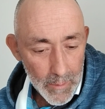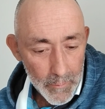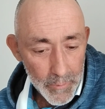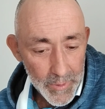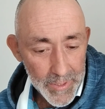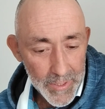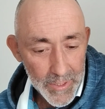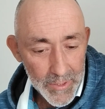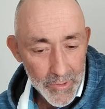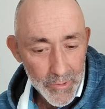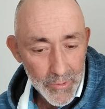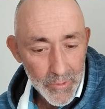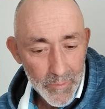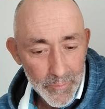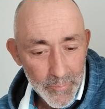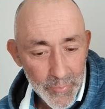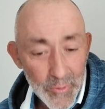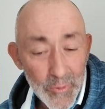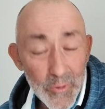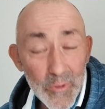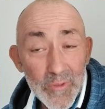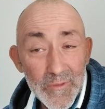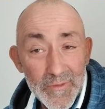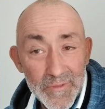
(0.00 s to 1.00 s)
we need to
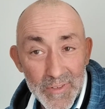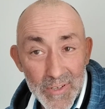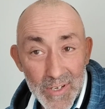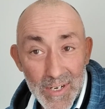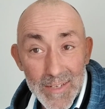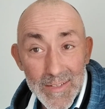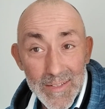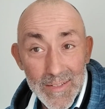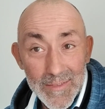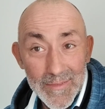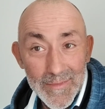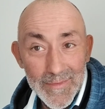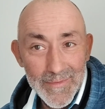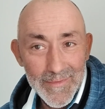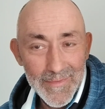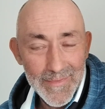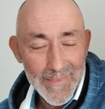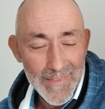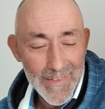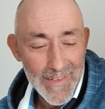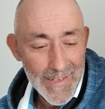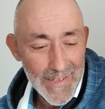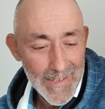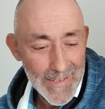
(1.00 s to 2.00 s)
improve trust,
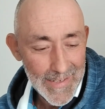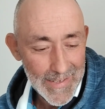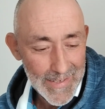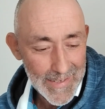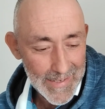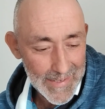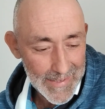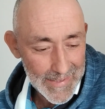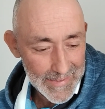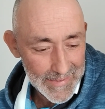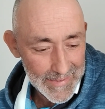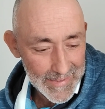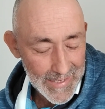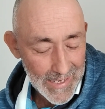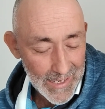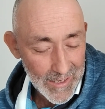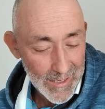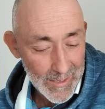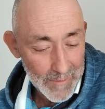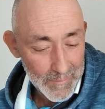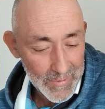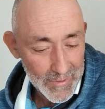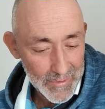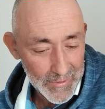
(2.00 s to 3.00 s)
to get
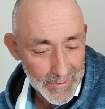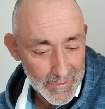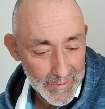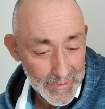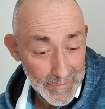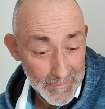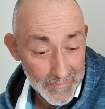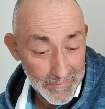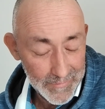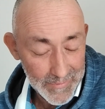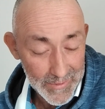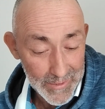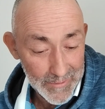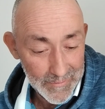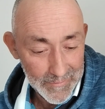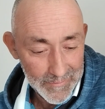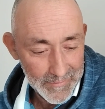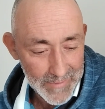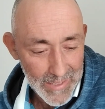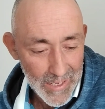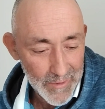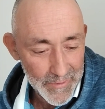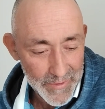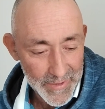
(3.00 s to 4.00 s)
it up to
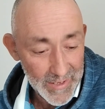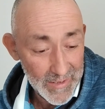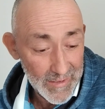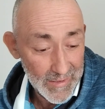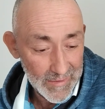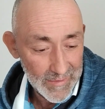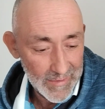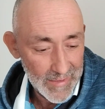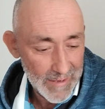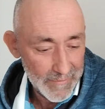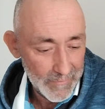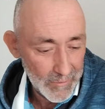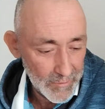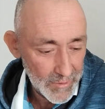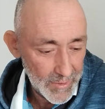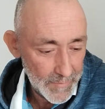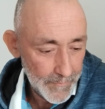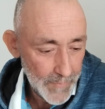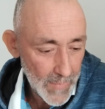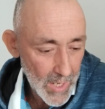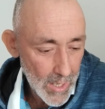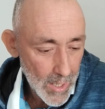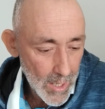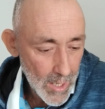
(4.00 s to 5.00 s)
healthy levels.
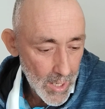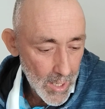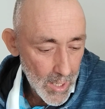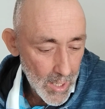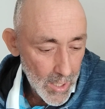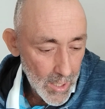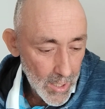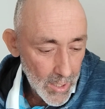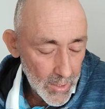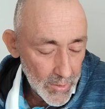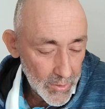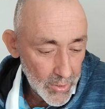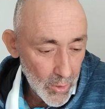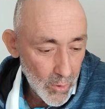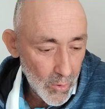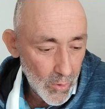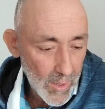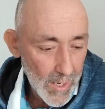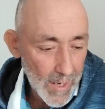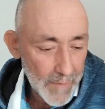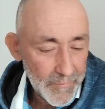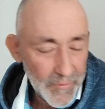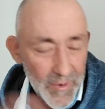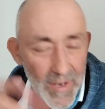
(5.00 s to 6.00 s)

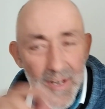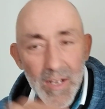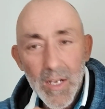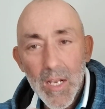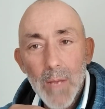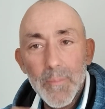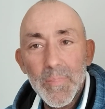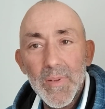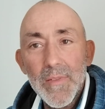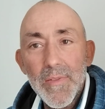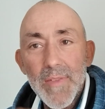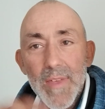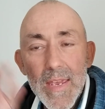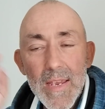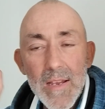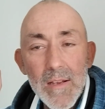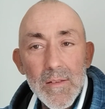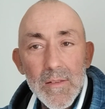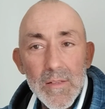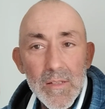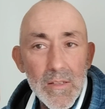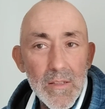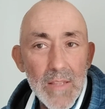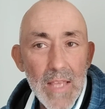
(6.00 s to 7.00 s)
So I've written a couple of
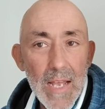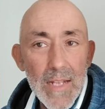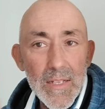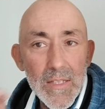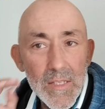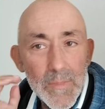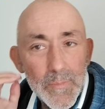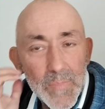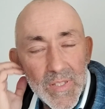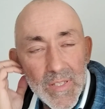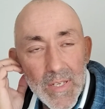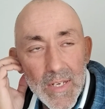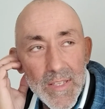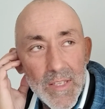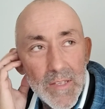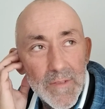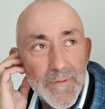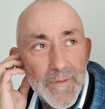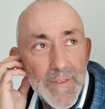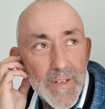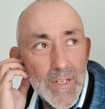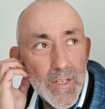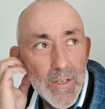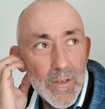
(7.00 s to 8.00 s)
things. That's beside
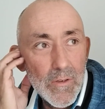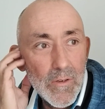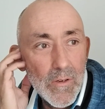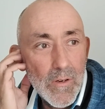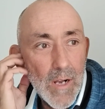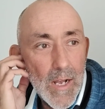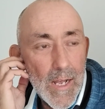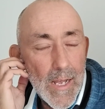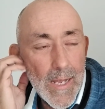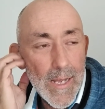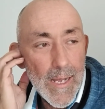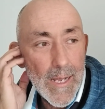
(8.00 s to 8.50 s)
this video.